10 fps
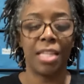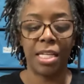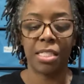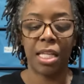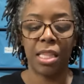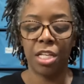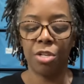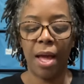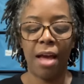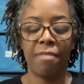things. And then
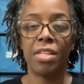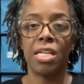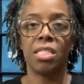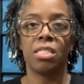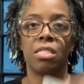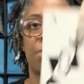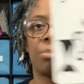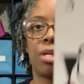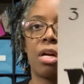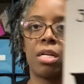you have these
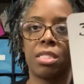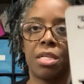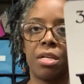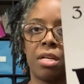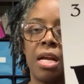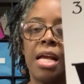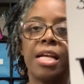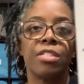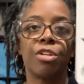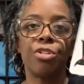number cards here.
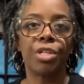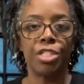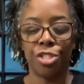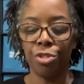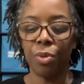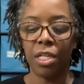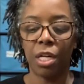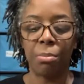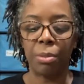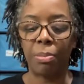And so you can do a
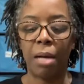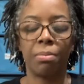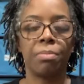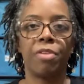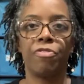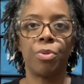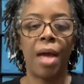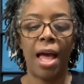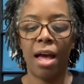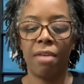number problem. If you
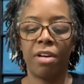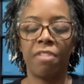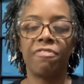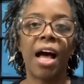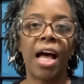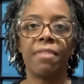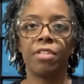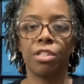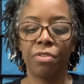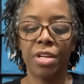have a five, a
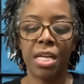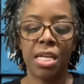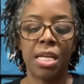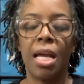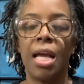three,